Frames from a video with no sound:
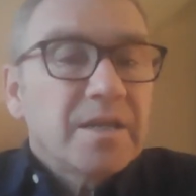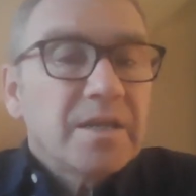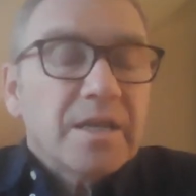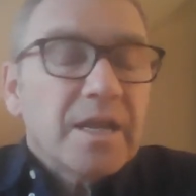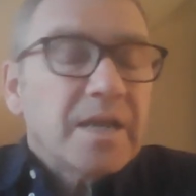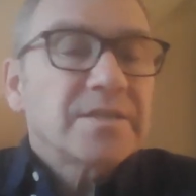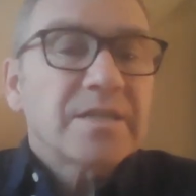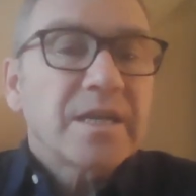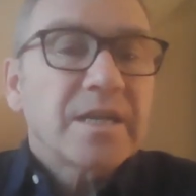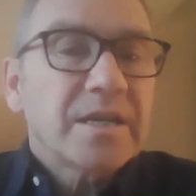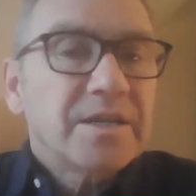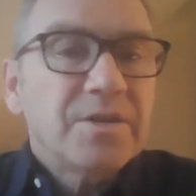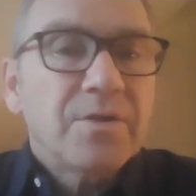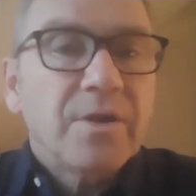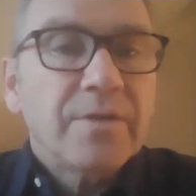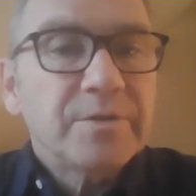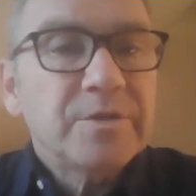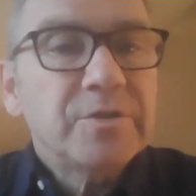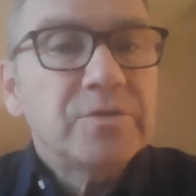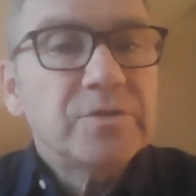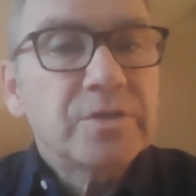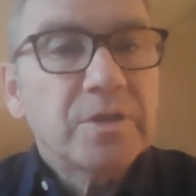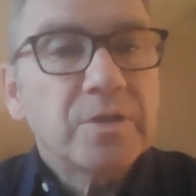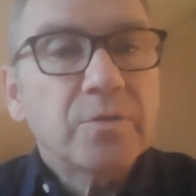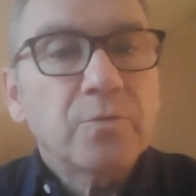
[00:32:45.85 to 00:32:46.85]
as you know i've
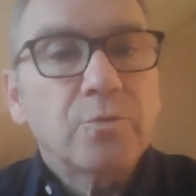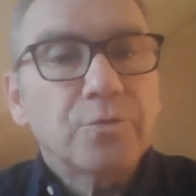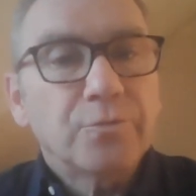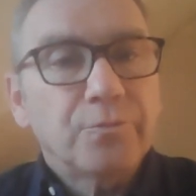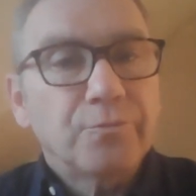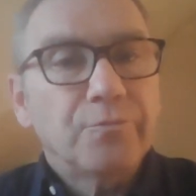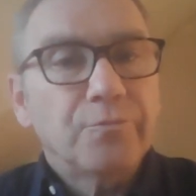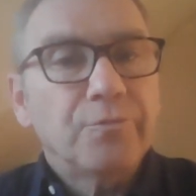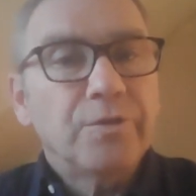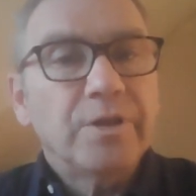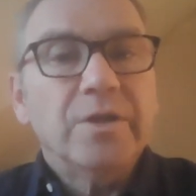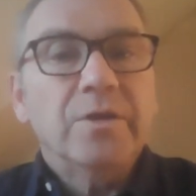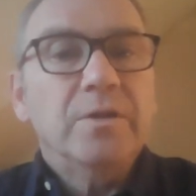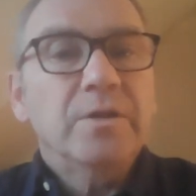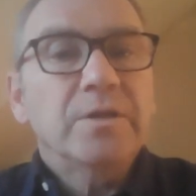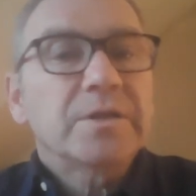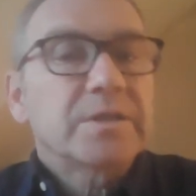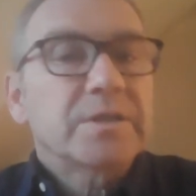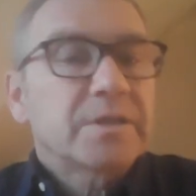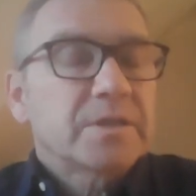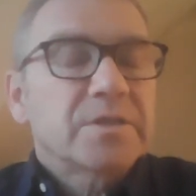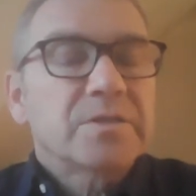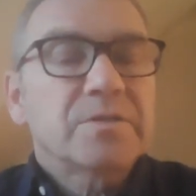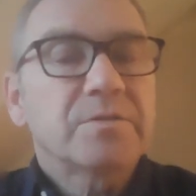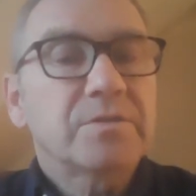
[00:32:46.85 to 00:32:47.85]
been using the word real
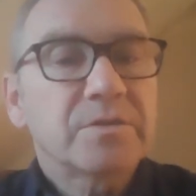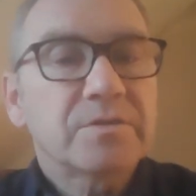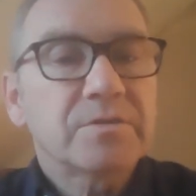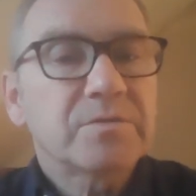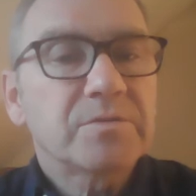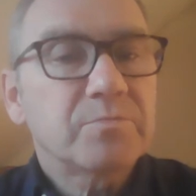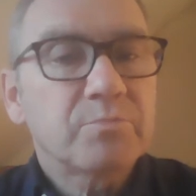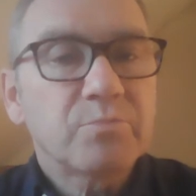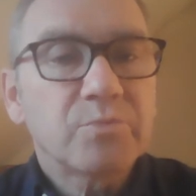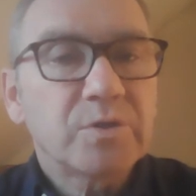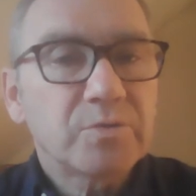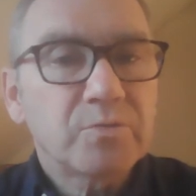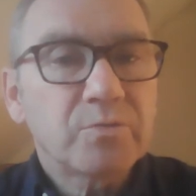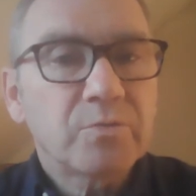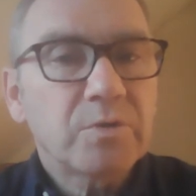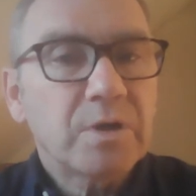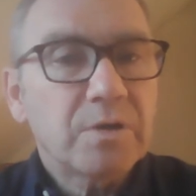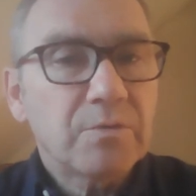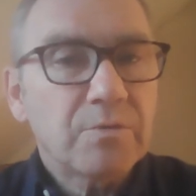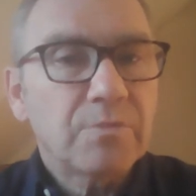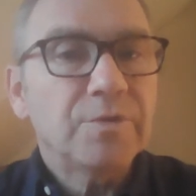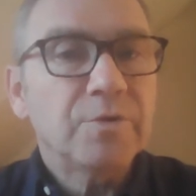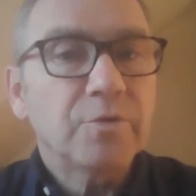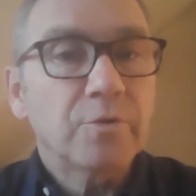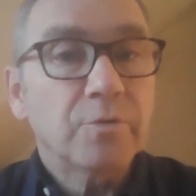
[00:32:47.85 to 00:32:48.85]
like it's, it's, it's
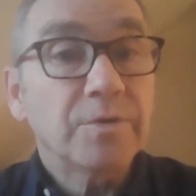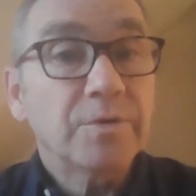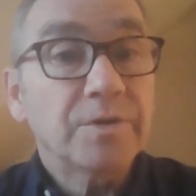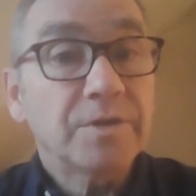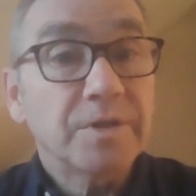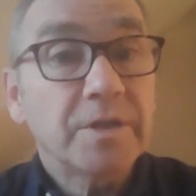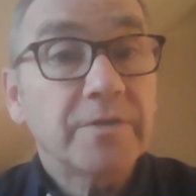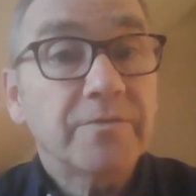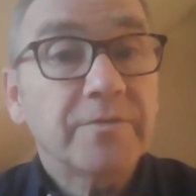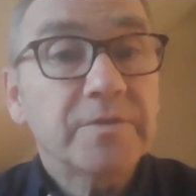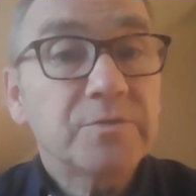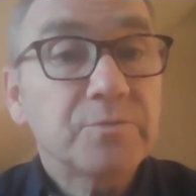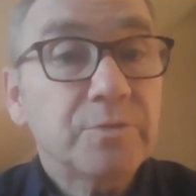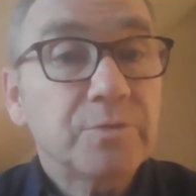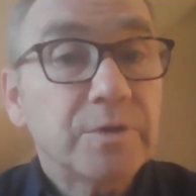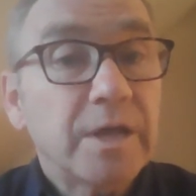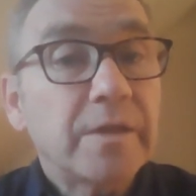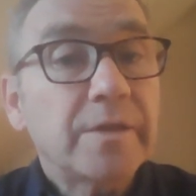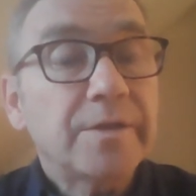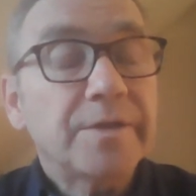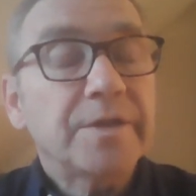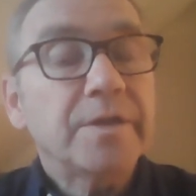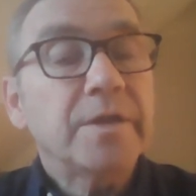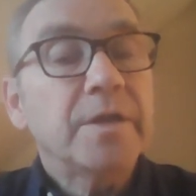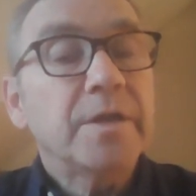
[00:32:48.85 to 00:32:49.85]
what we normally think of as
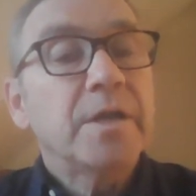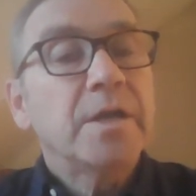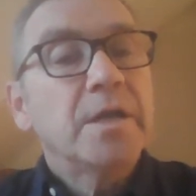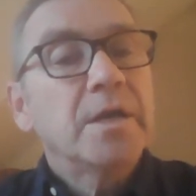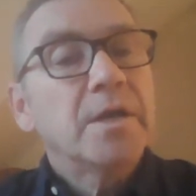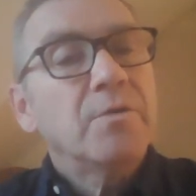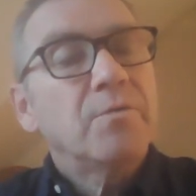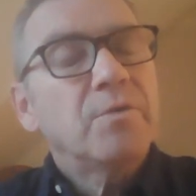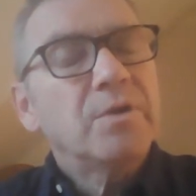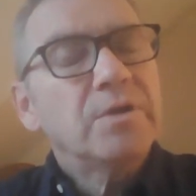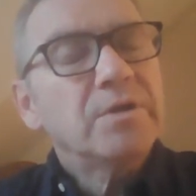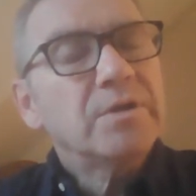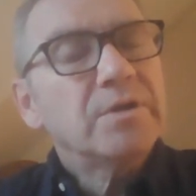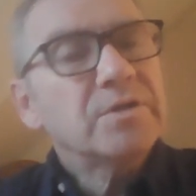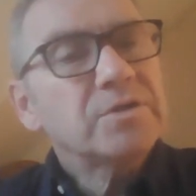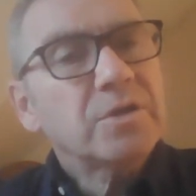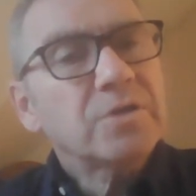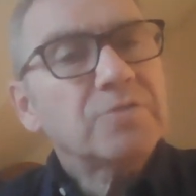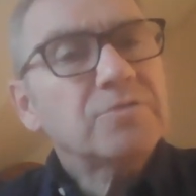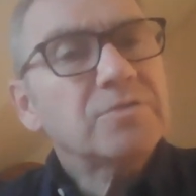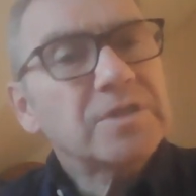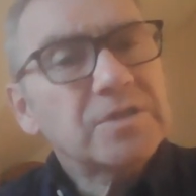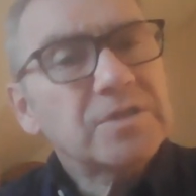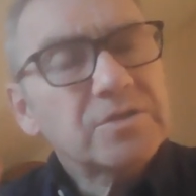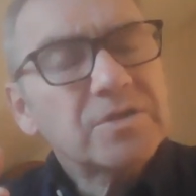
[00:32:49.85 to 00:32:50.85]
reality well
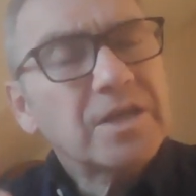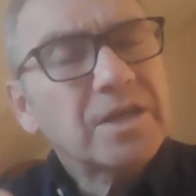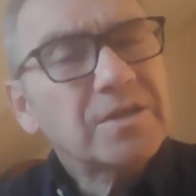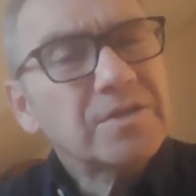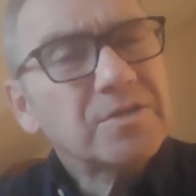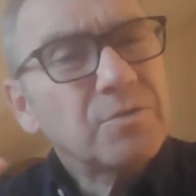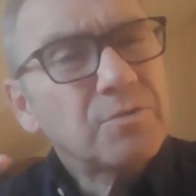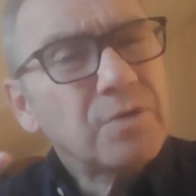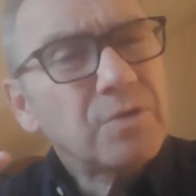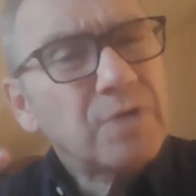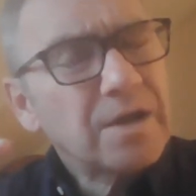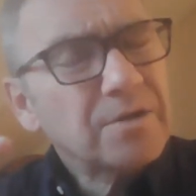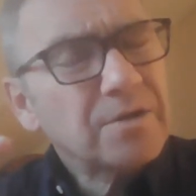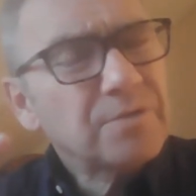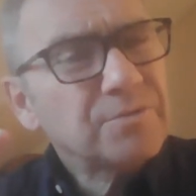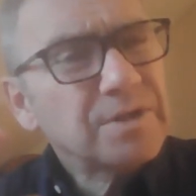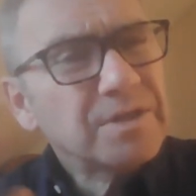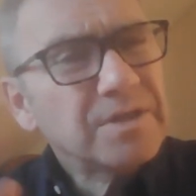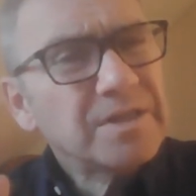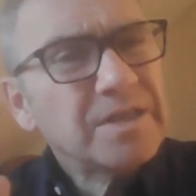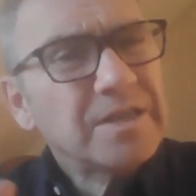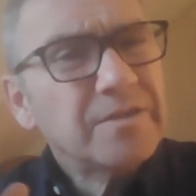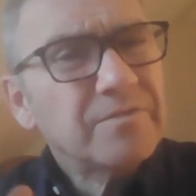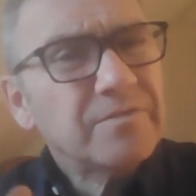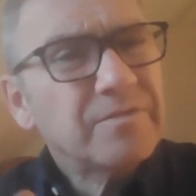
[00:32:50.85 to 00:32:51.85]
sartre says okay so how do we
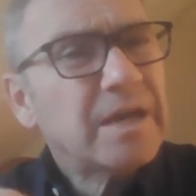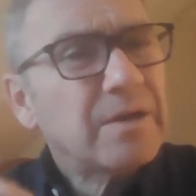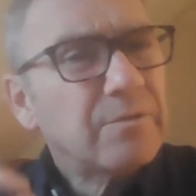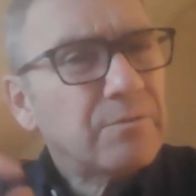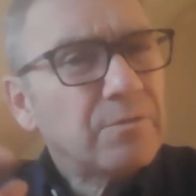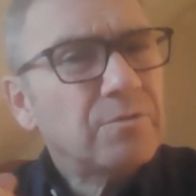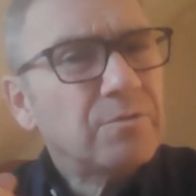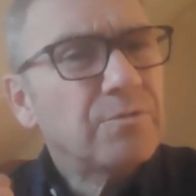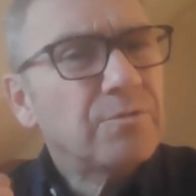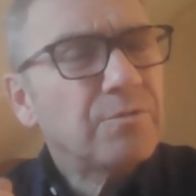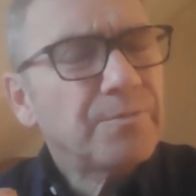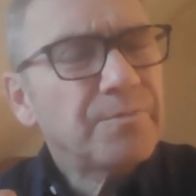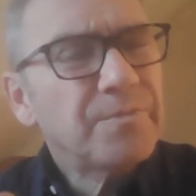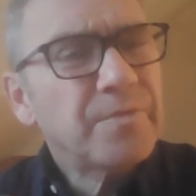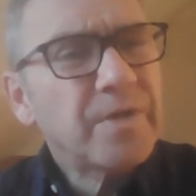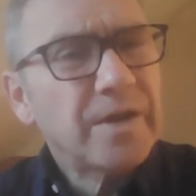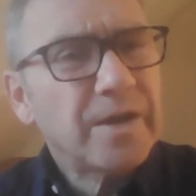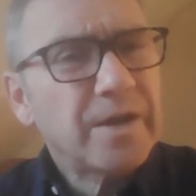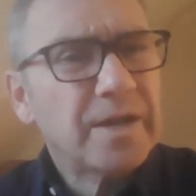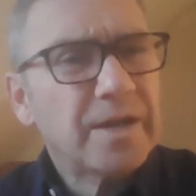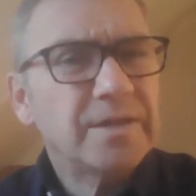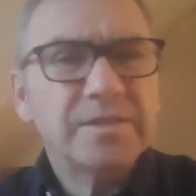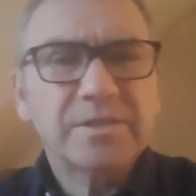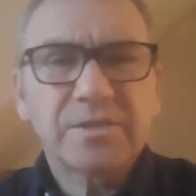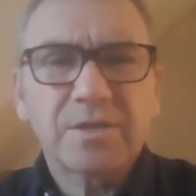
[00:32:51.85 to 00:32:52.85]
think of that well
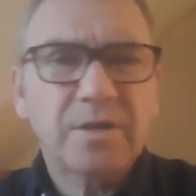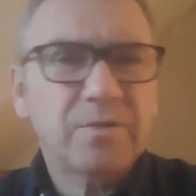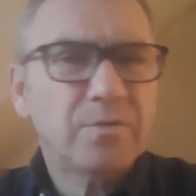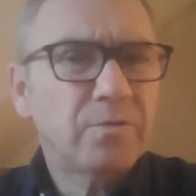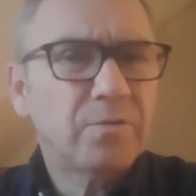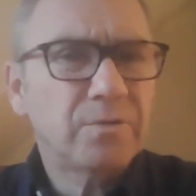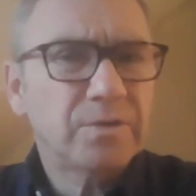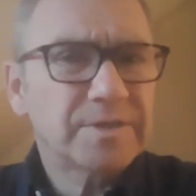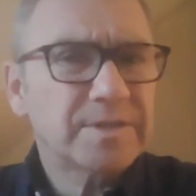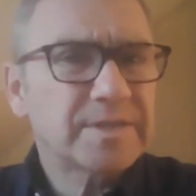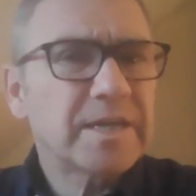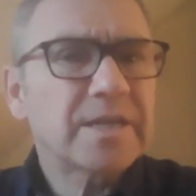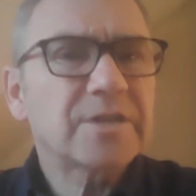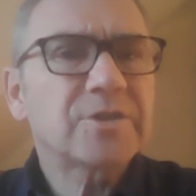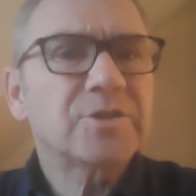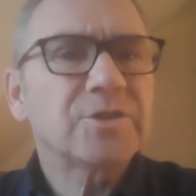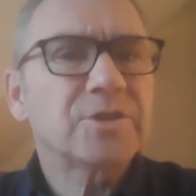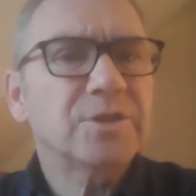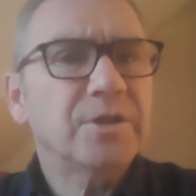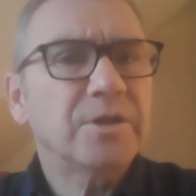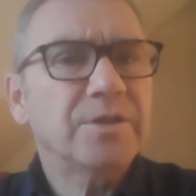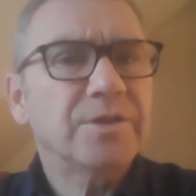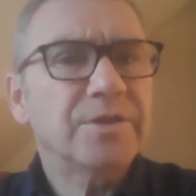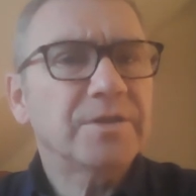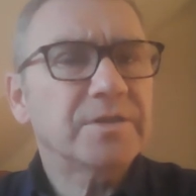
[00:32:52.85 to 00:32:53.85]
and he's got a whole
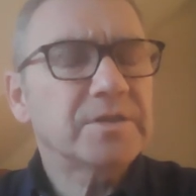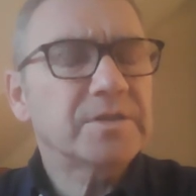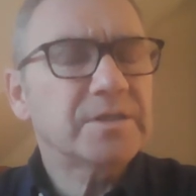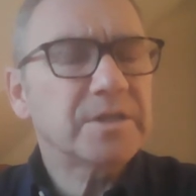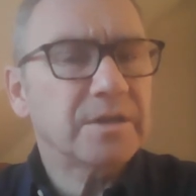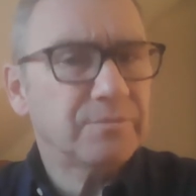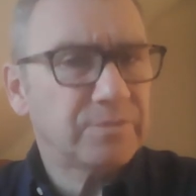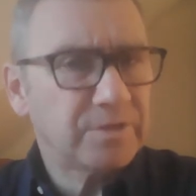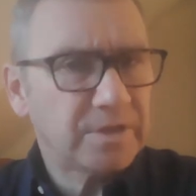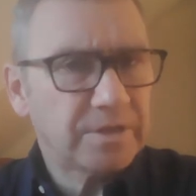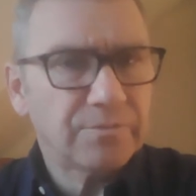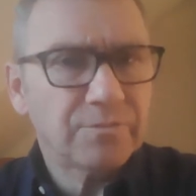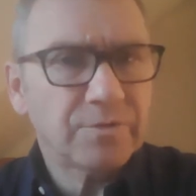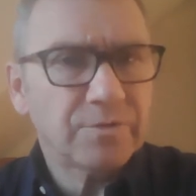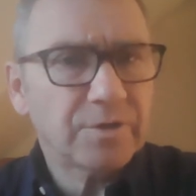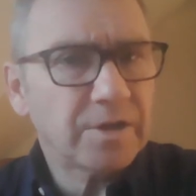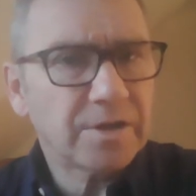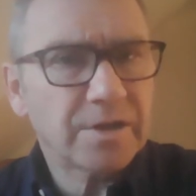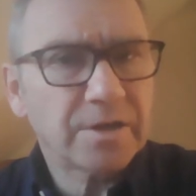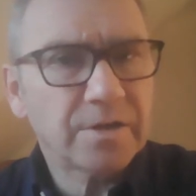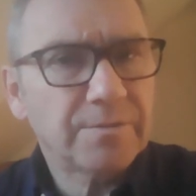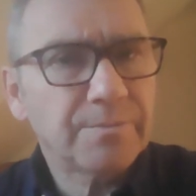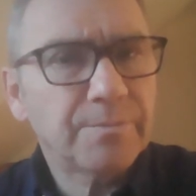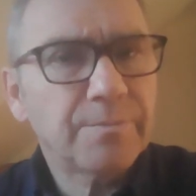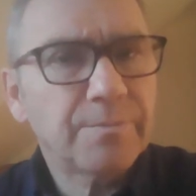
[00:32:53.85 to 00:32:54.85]
section on this uh, that we're not
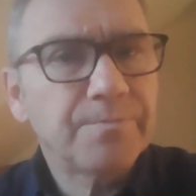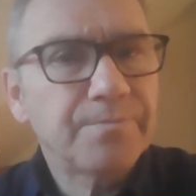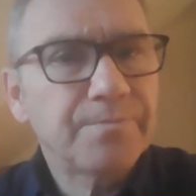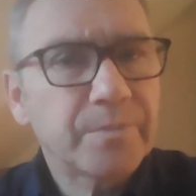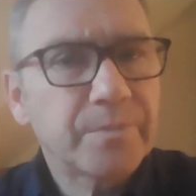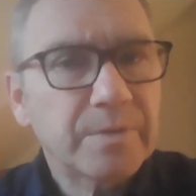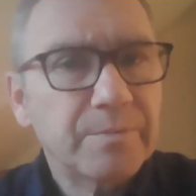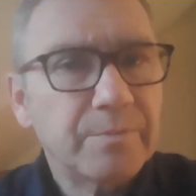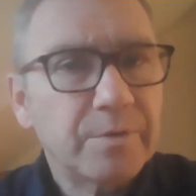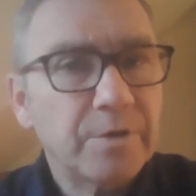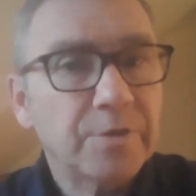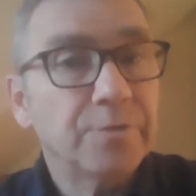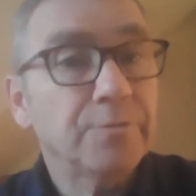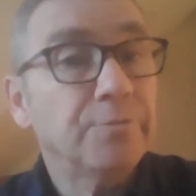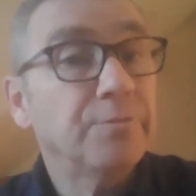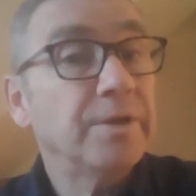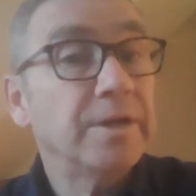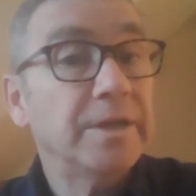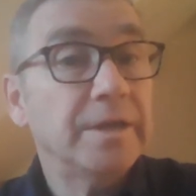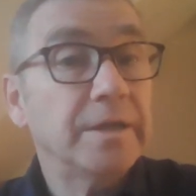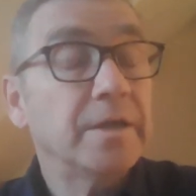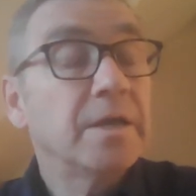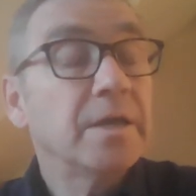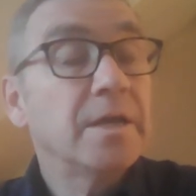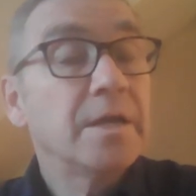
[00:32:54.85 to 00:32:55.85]
going to bother
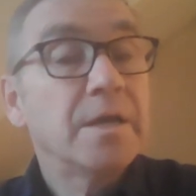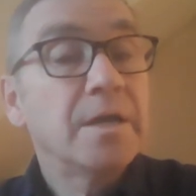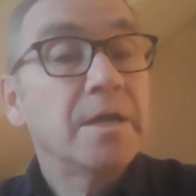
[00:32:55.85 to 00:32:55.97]
reading